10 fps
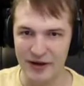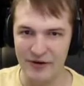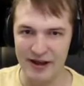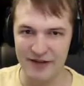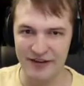
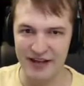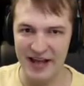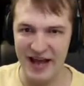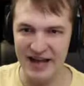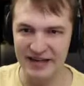a
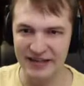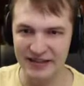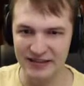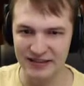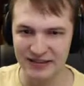handy
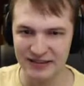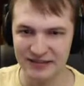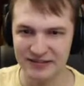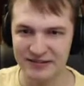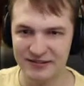little
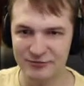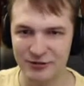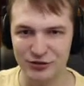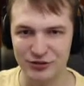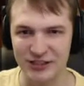treasure
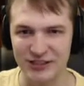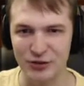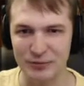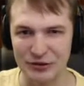chest opener.